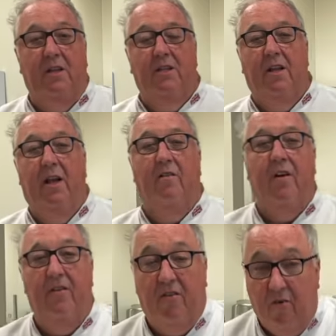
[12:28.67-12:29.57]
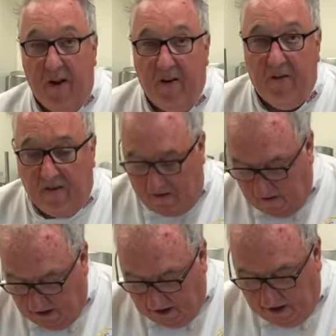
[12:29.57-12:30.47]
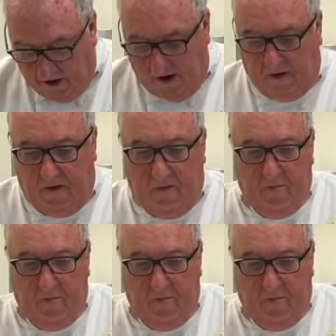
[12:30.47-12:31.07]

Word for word: into the oven 350 degrees.